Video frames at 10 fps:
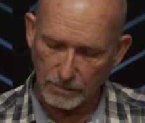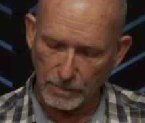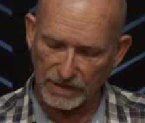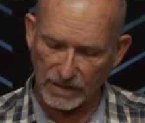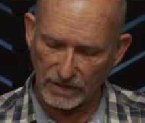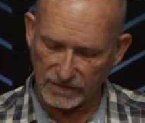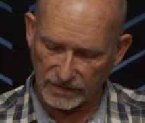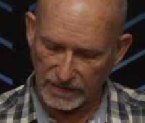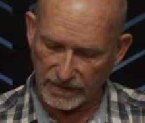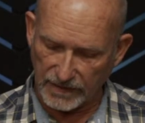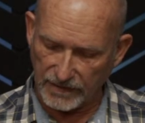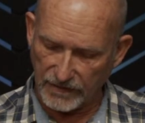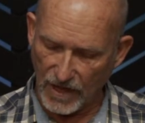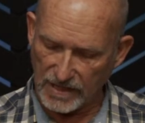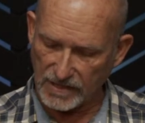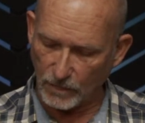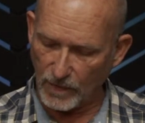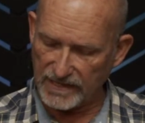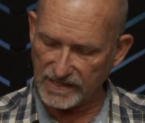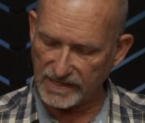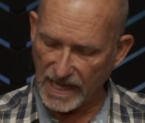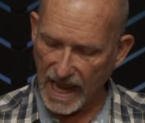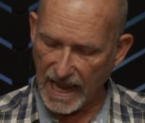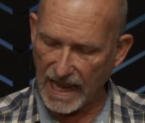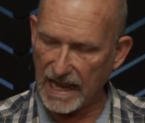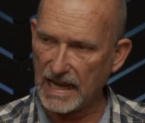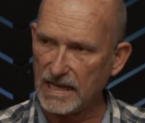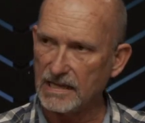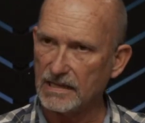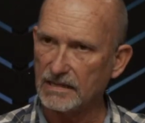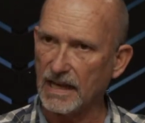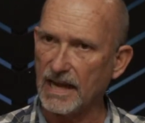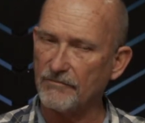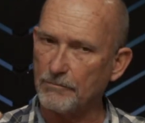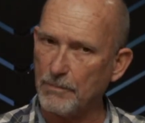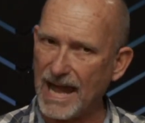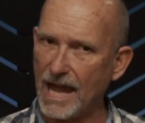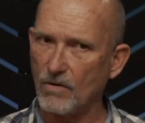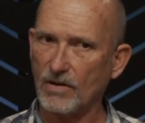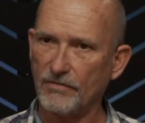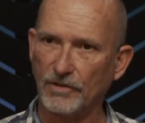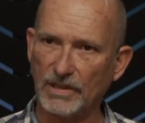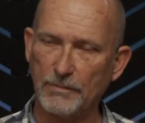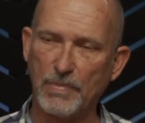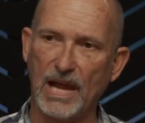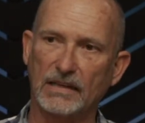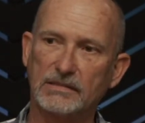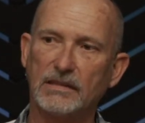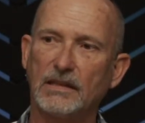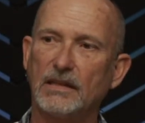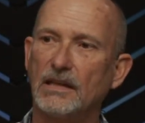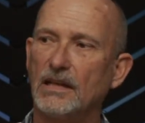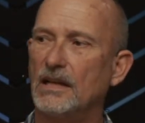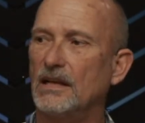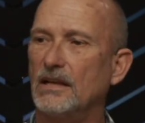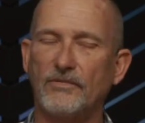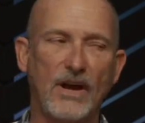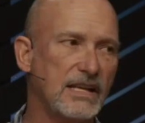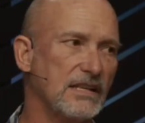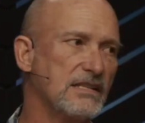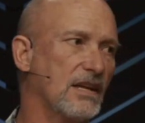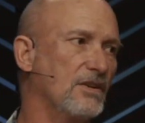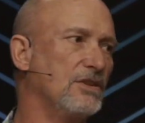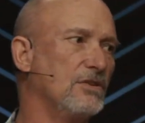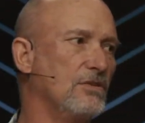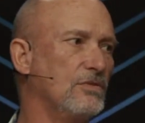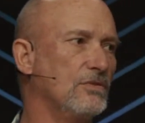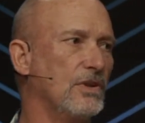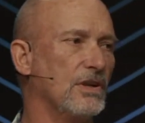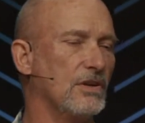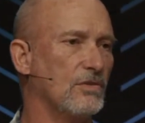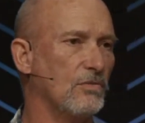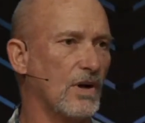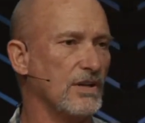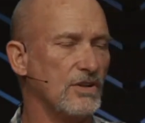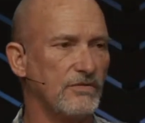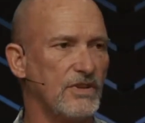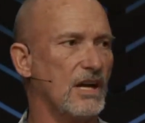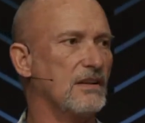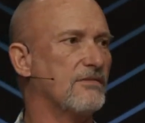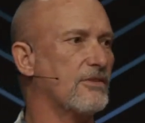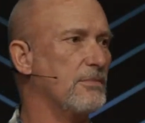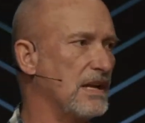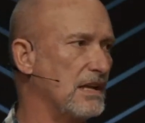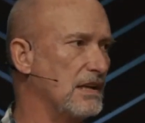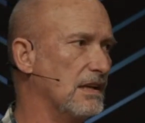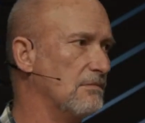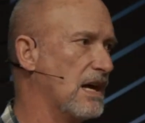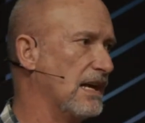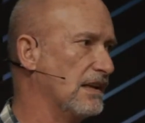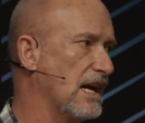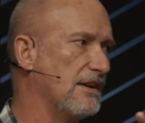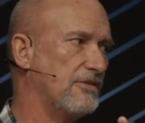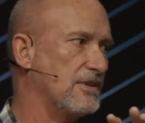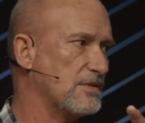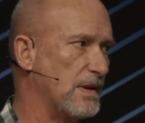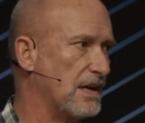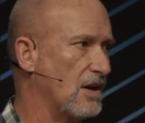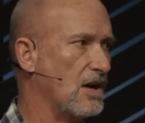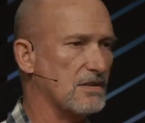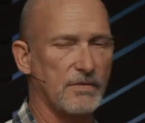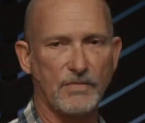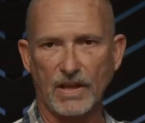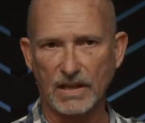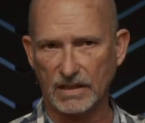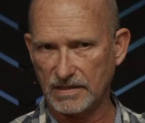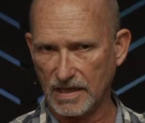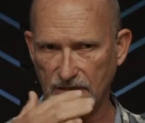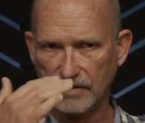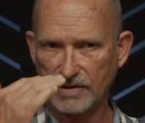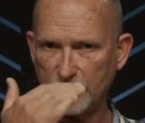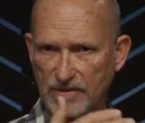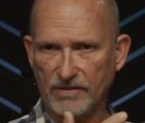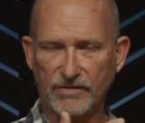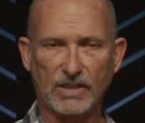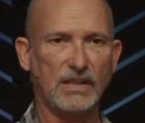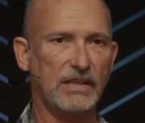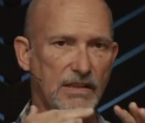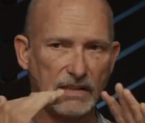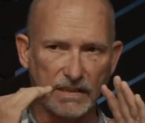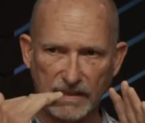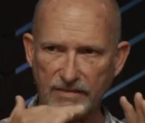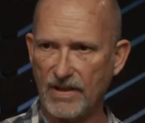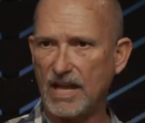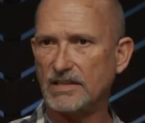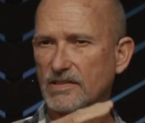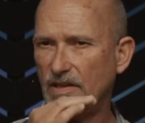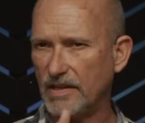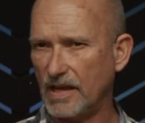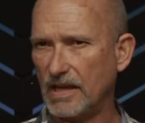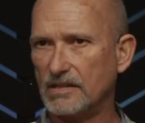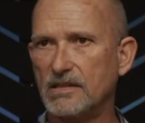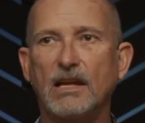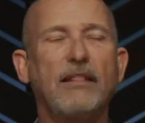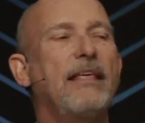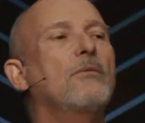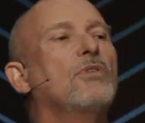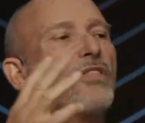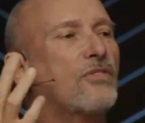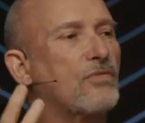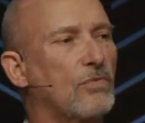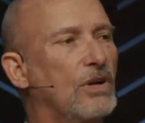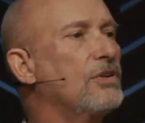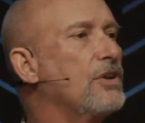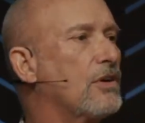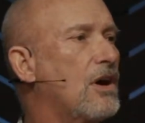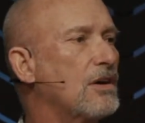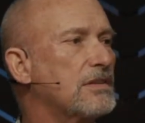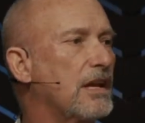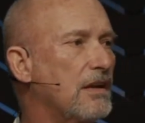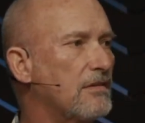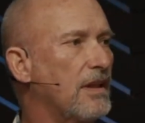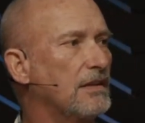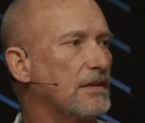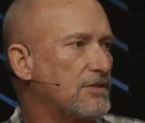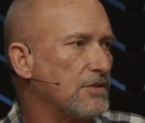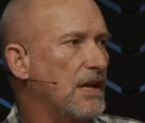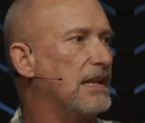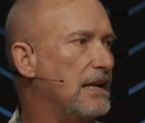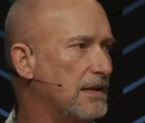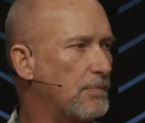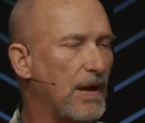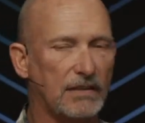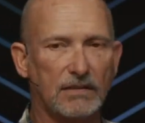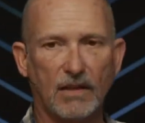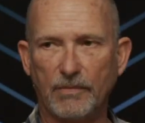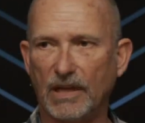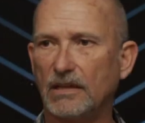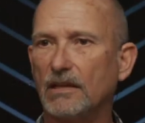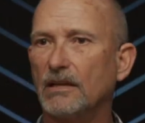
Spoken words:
But there's things that we say that have powerful impact. If I can tell you that what you've done for me in my life has been an awesome thing and tell you specifically events and things, that would thrill your heart to hear that you had that impact on me.